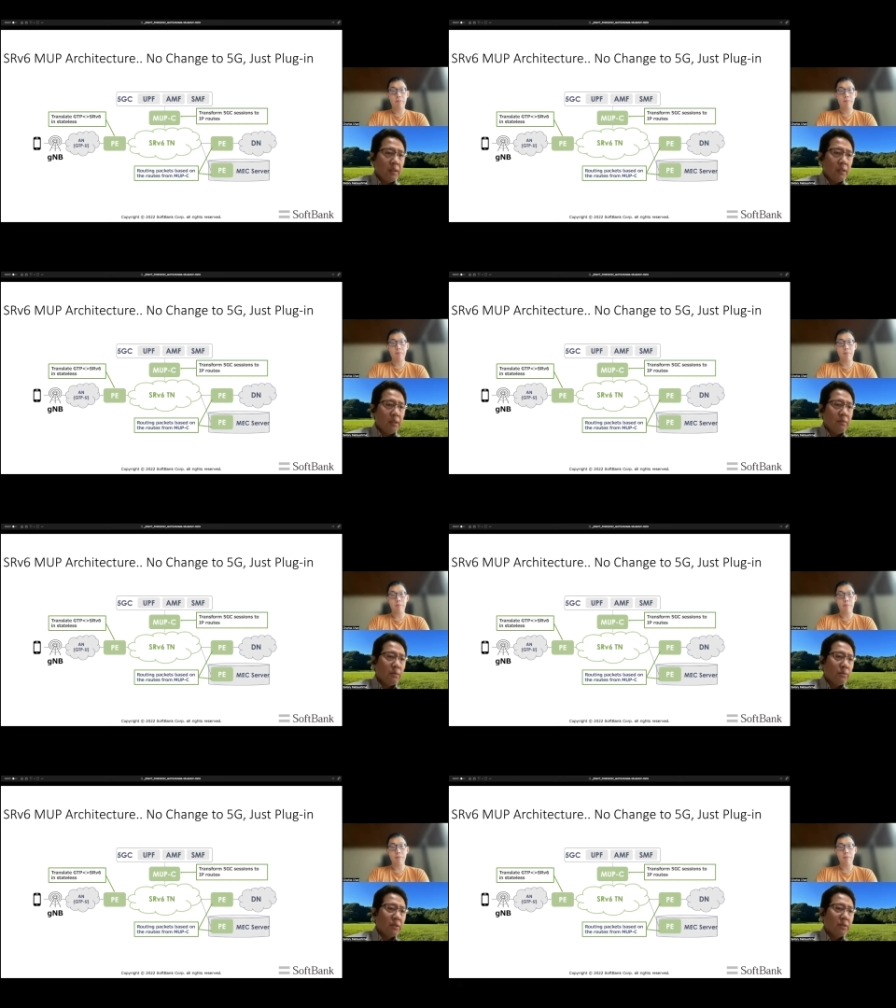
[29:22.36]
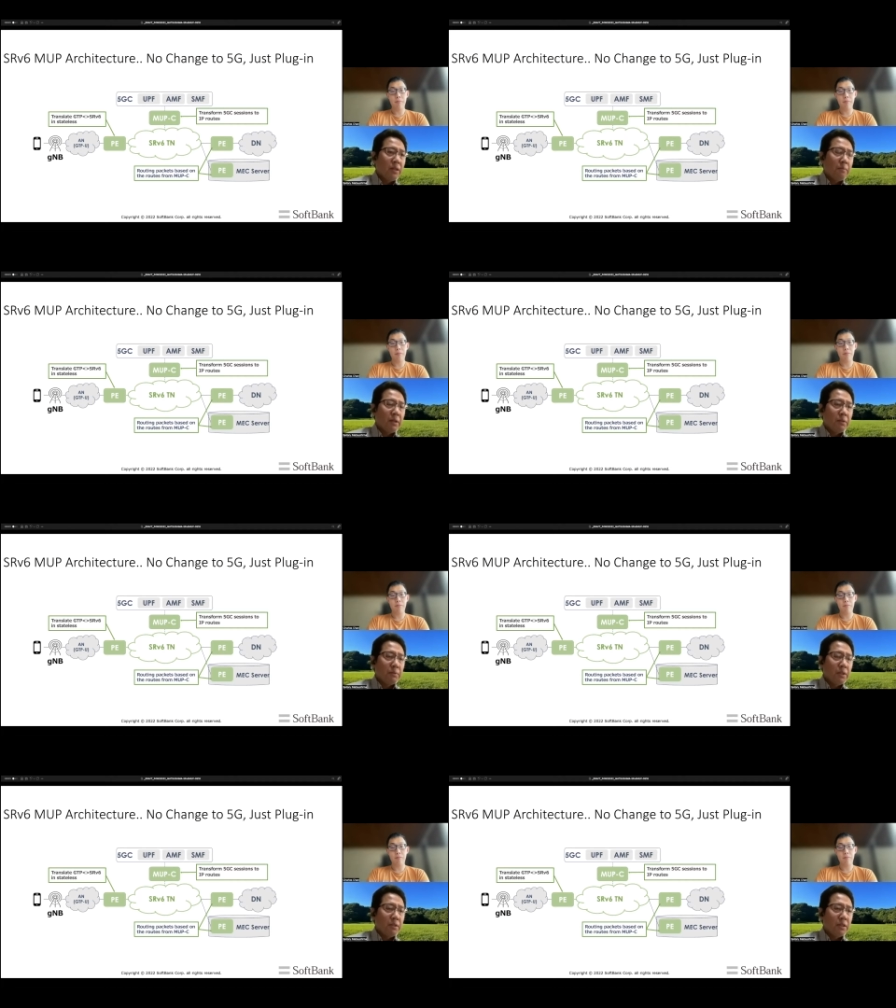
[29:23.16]
for the server
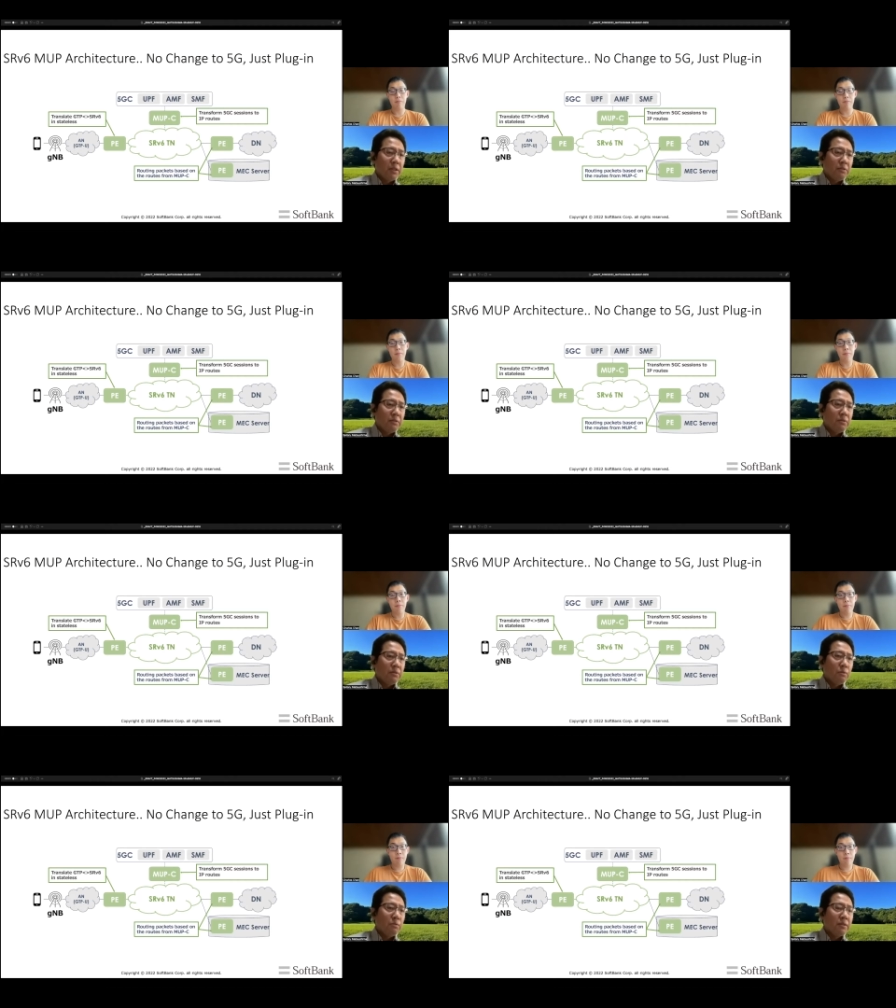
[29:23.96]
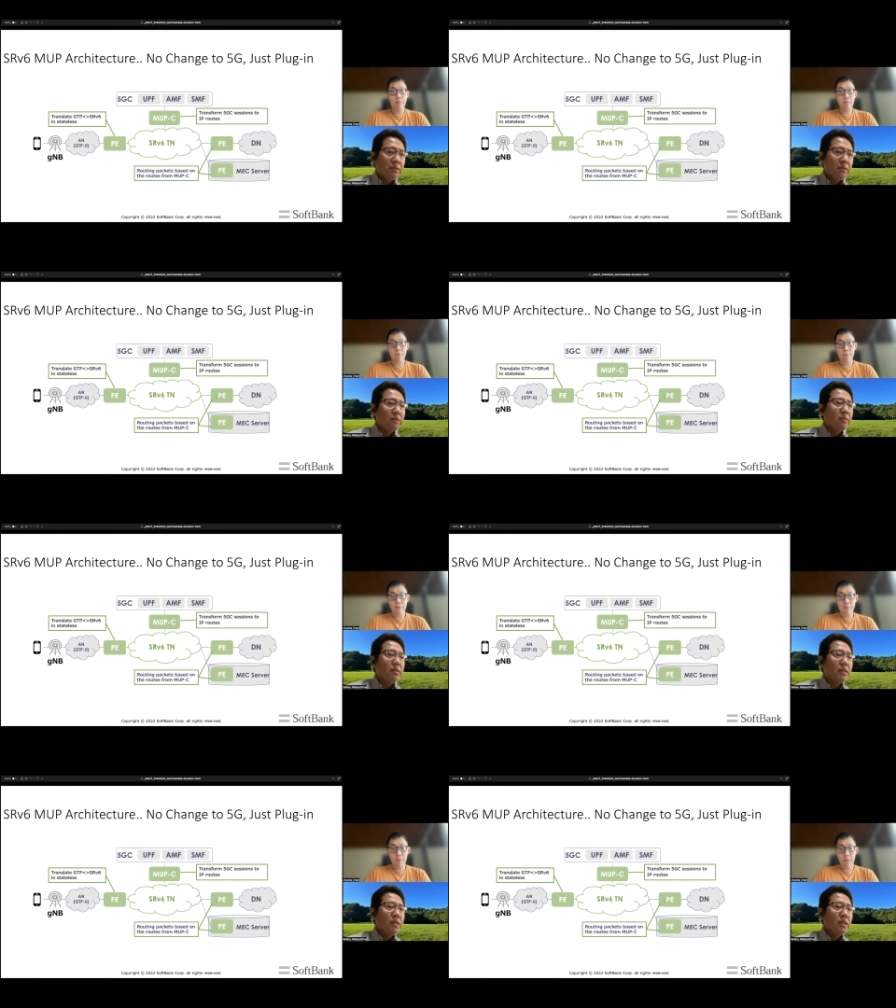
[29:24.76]
implementation. So once
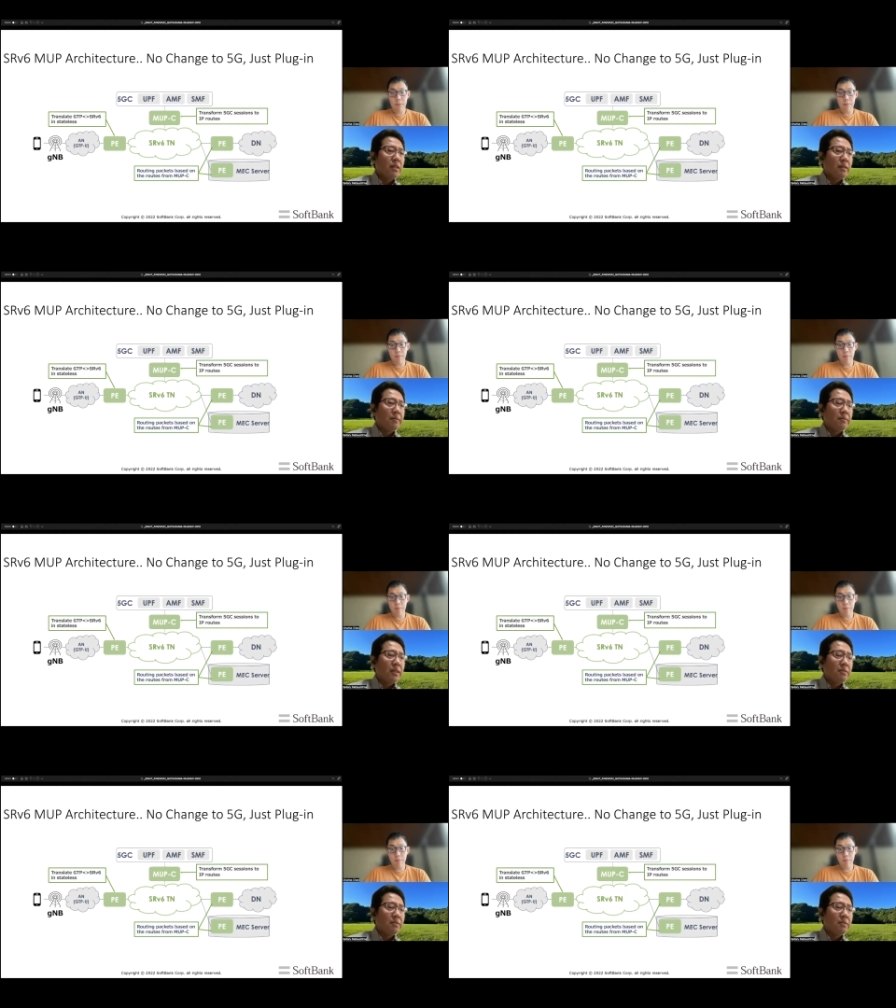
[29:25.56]
the that